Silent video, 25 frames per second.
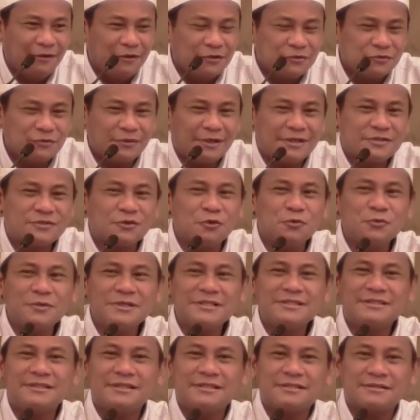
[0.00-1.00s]
So there's
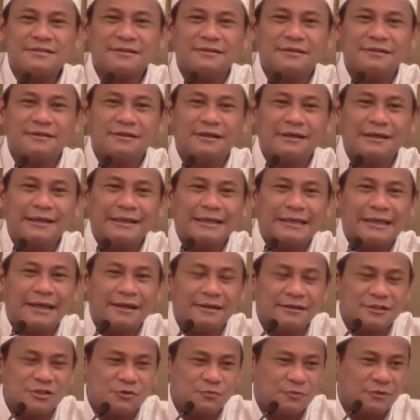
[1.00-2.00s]
always this
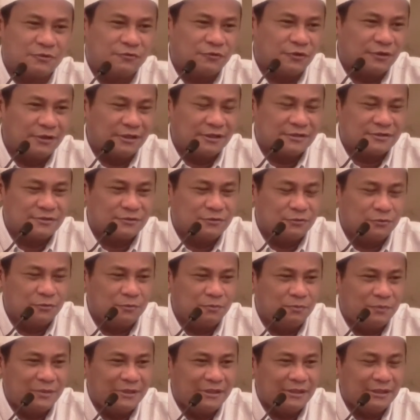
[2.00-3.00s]
encouragement for us to
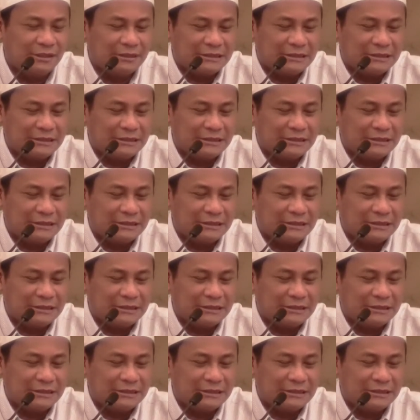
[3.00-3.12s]
be